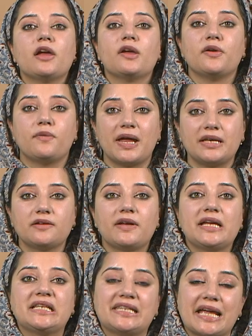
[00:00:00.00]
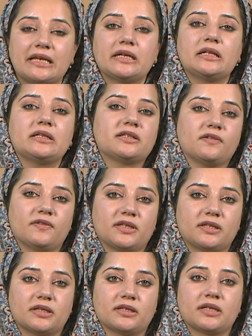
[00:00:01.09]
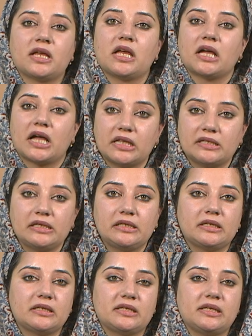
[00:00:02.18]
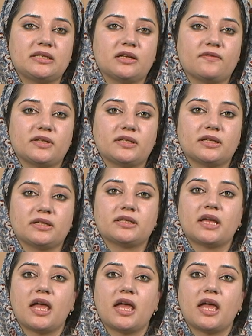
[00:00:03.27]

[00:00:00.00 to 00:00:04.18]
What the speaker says: rendering technical services, consultancy services,